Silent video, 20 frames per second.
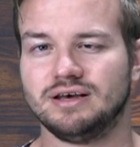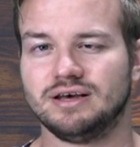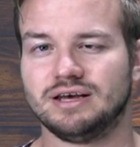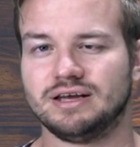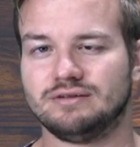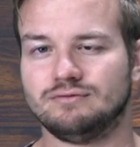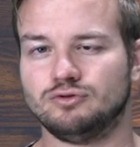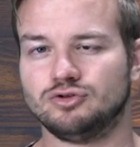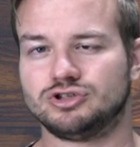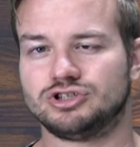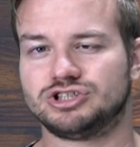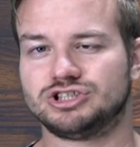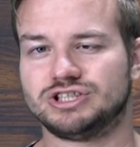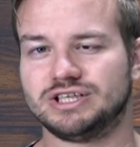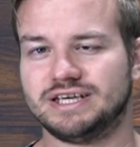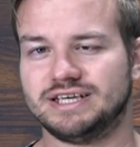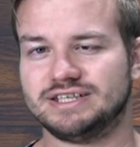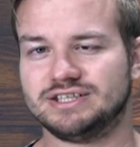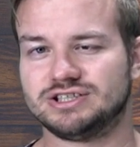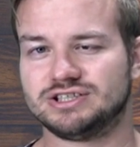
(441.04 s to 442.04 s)
it would
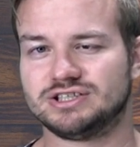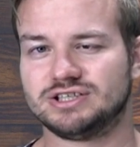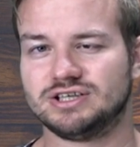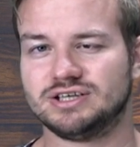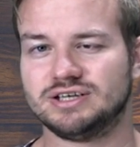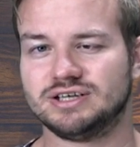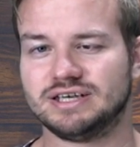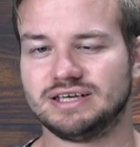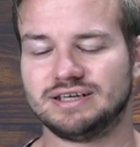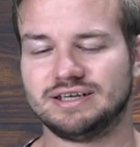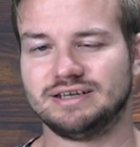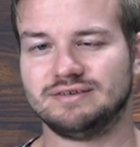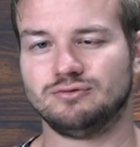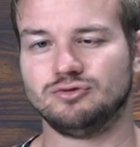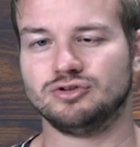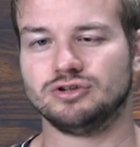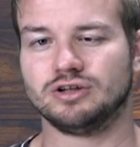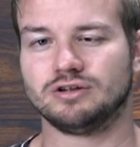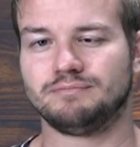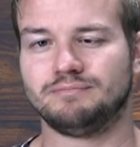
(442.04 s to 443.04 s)
change. It
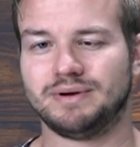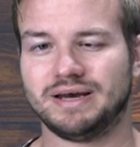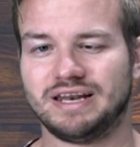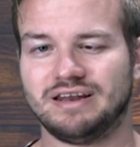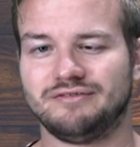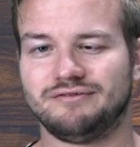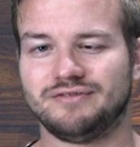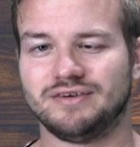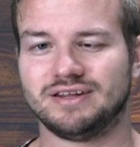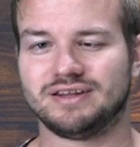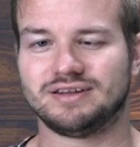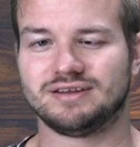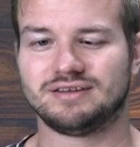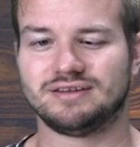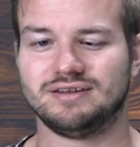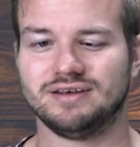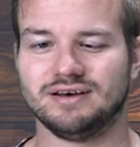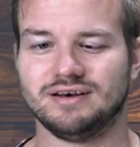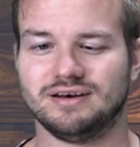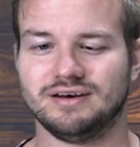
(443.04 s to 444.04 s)
would not benefit
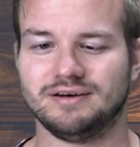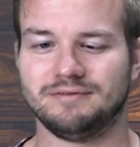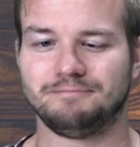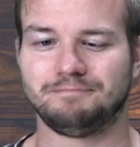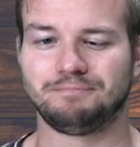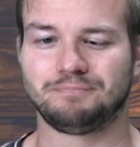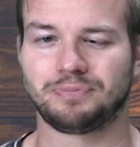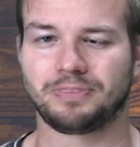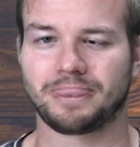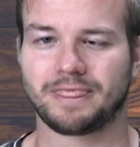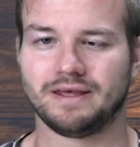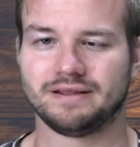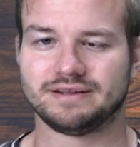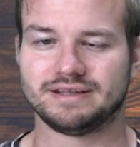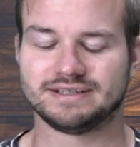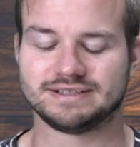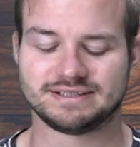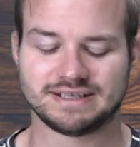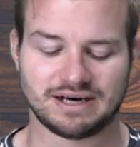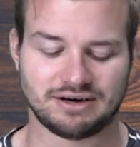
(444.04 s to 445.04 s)
the
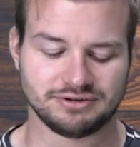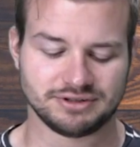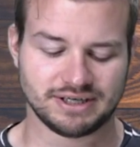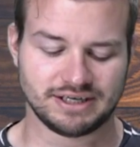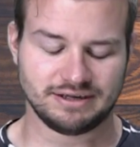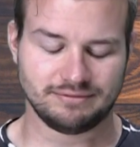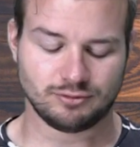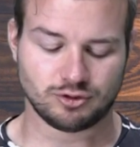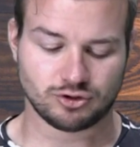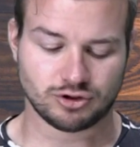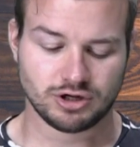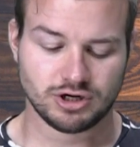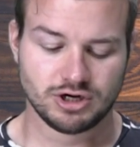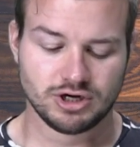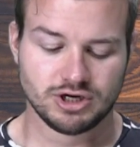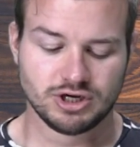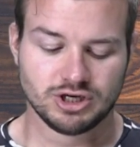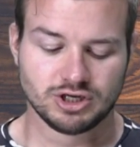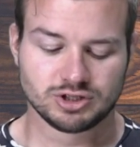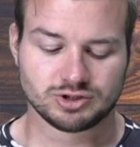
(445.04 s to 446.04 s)
sound anymore.
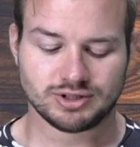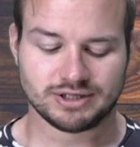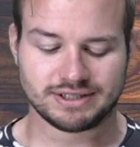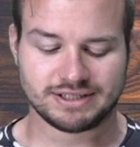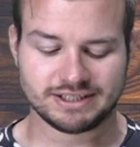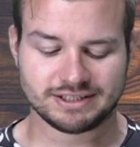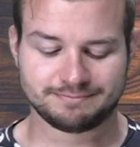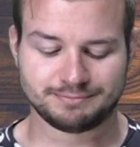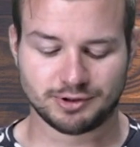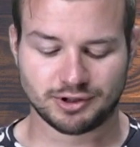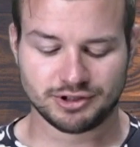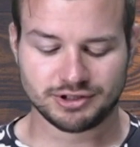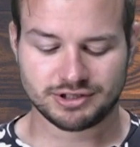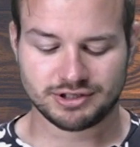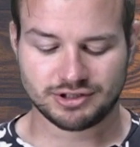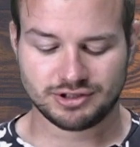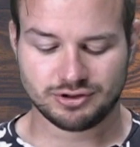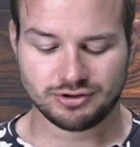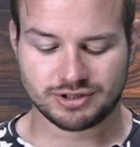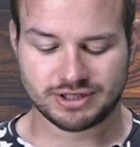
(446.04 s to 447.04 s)
So at this point,
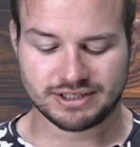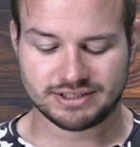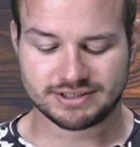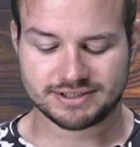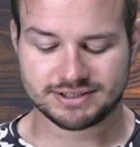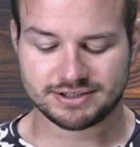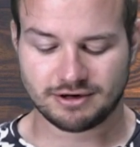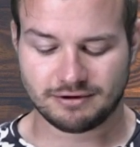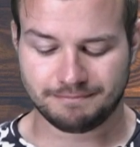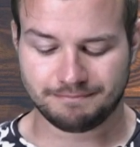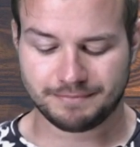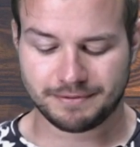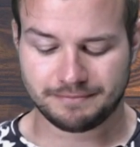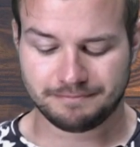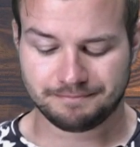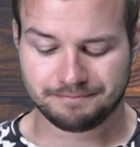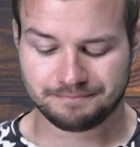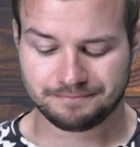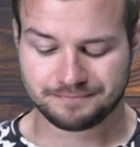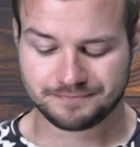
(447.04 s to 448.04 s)
you can stop
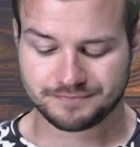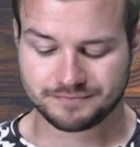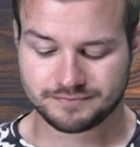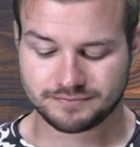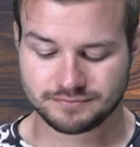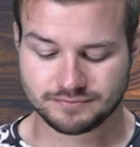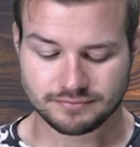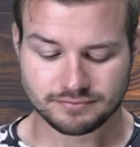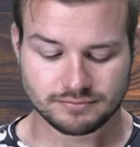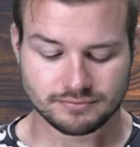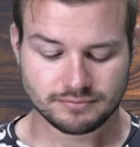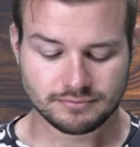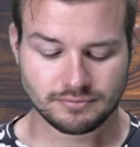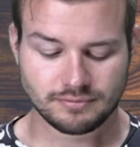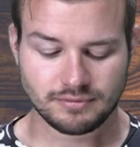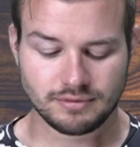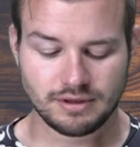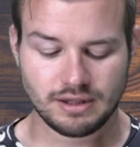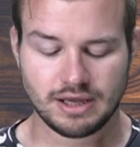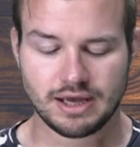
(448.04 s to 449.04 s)

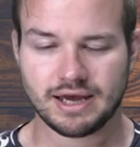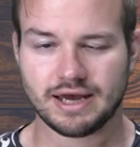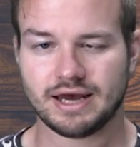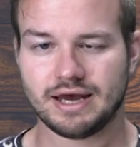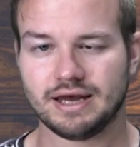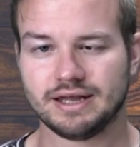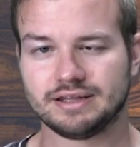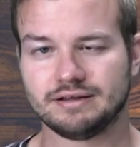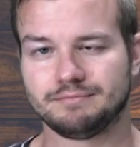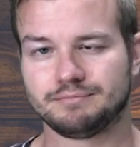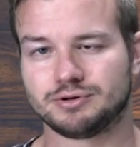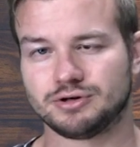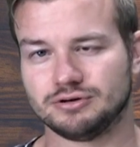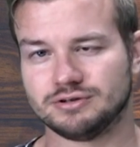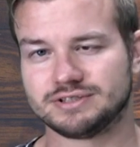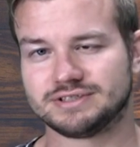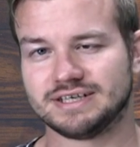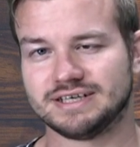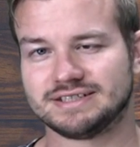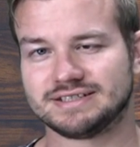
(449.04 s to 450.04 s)
the
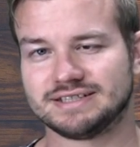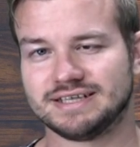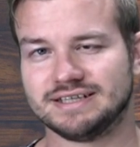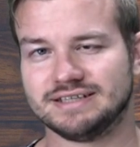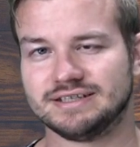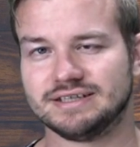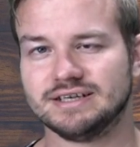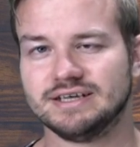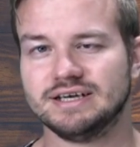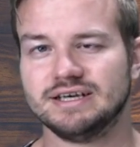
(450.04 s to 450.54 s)
process and